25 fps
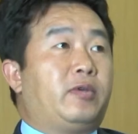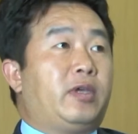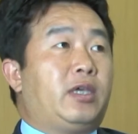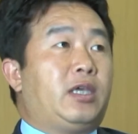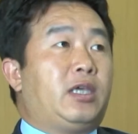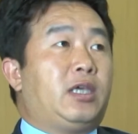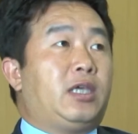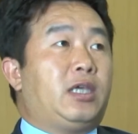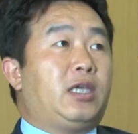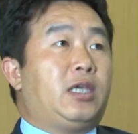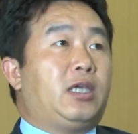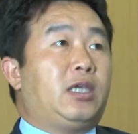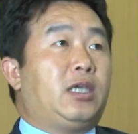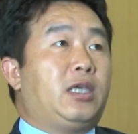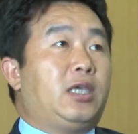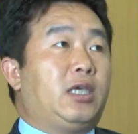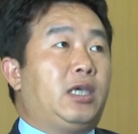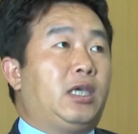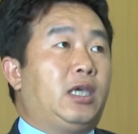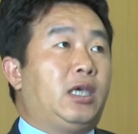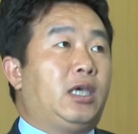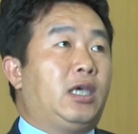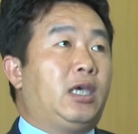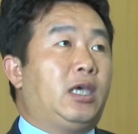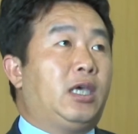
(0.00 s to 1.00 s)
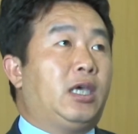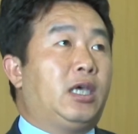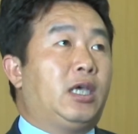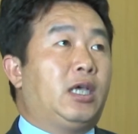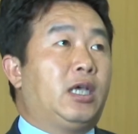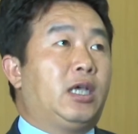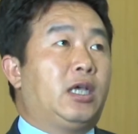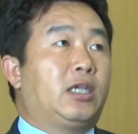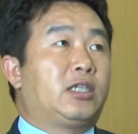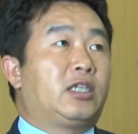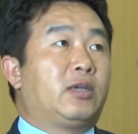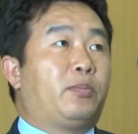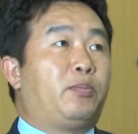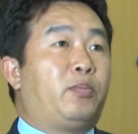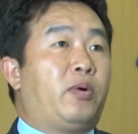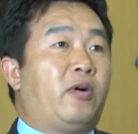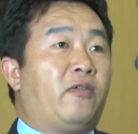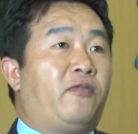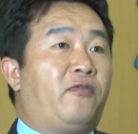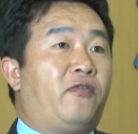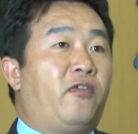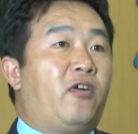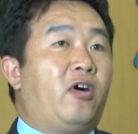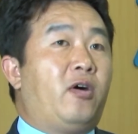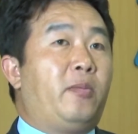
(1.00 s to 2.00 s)
the
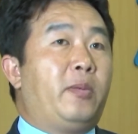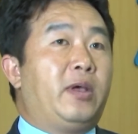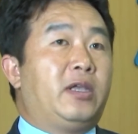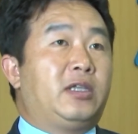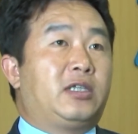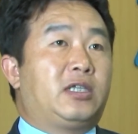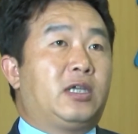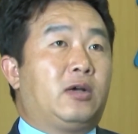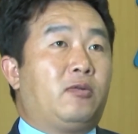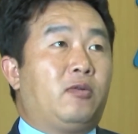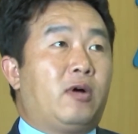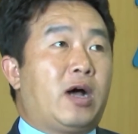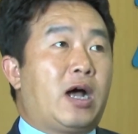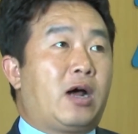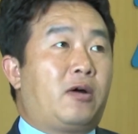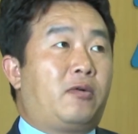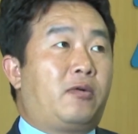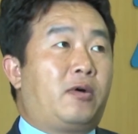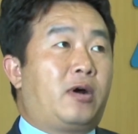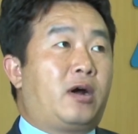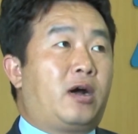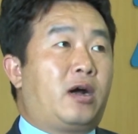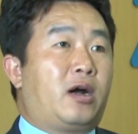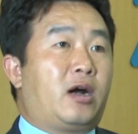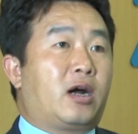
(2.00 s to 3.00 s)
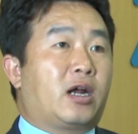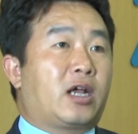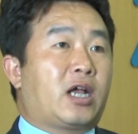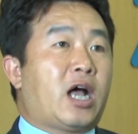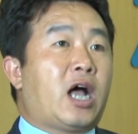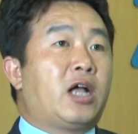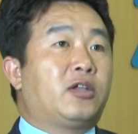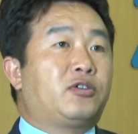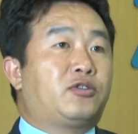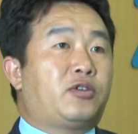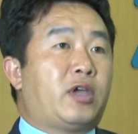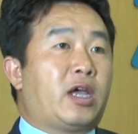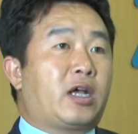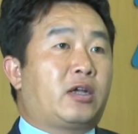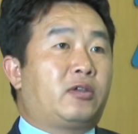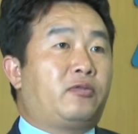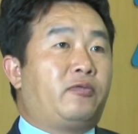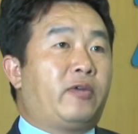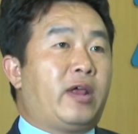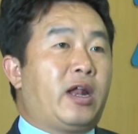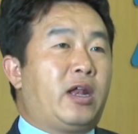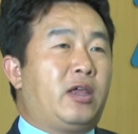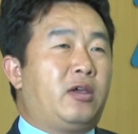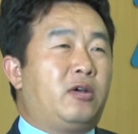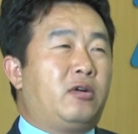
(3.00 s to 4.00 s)
performance of our contract
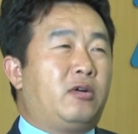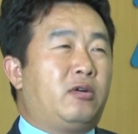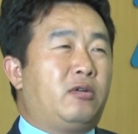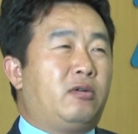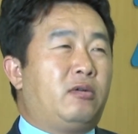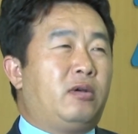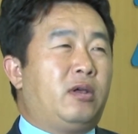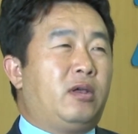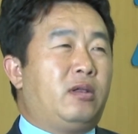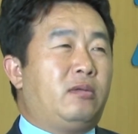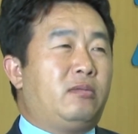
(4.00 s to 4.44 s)
value